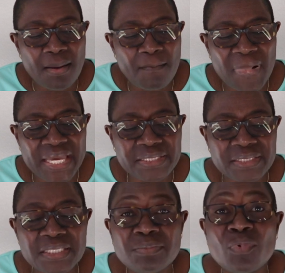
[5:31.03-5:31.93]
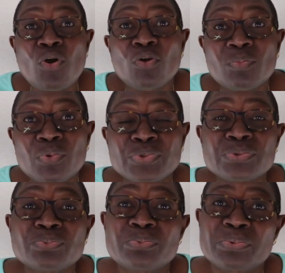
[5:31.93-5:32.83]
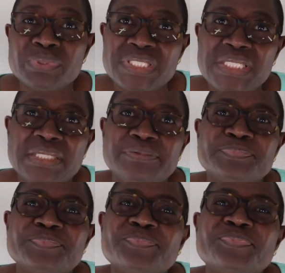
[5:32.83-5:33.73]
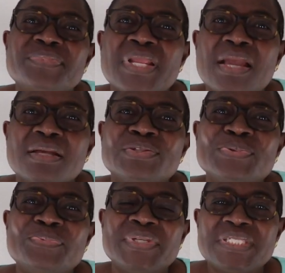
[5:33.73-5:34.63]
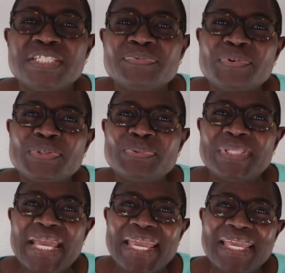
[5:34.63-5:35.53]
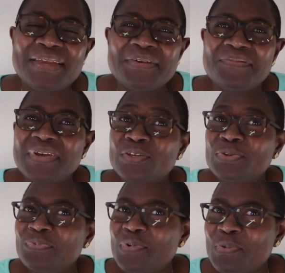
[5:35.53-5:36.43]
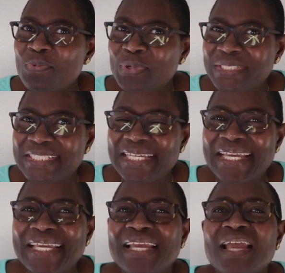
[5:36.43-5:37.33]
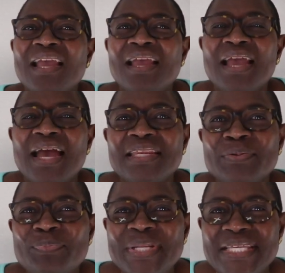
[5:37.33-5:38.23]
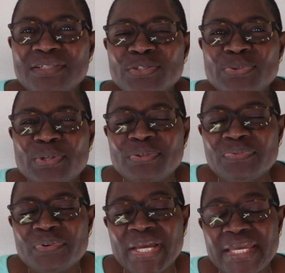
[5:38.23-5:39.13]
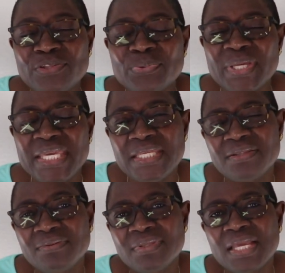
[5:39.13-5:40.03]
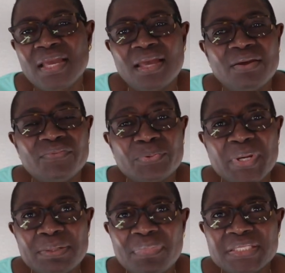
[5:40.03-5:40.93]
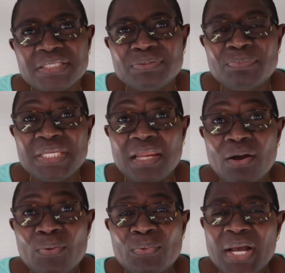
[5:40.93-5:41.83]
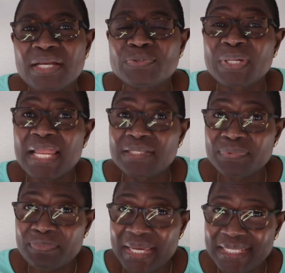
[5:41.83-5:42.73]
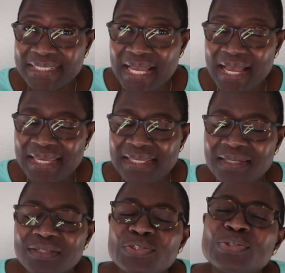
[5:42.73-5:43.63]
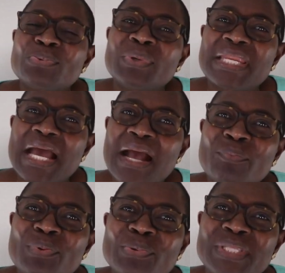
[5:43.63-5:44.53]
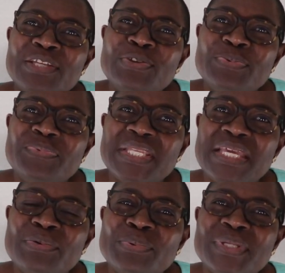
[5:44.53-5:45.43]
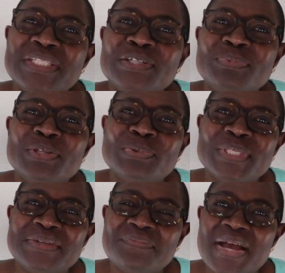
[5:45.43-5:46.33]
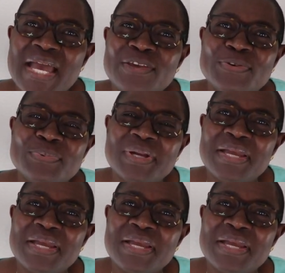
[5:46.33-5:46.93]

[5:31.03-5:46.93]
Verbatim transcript: might seem almost routine so this is for today thank you for watching and please do not forget to hit the red button below as well as the bell sign so when I upload a new video it will notify you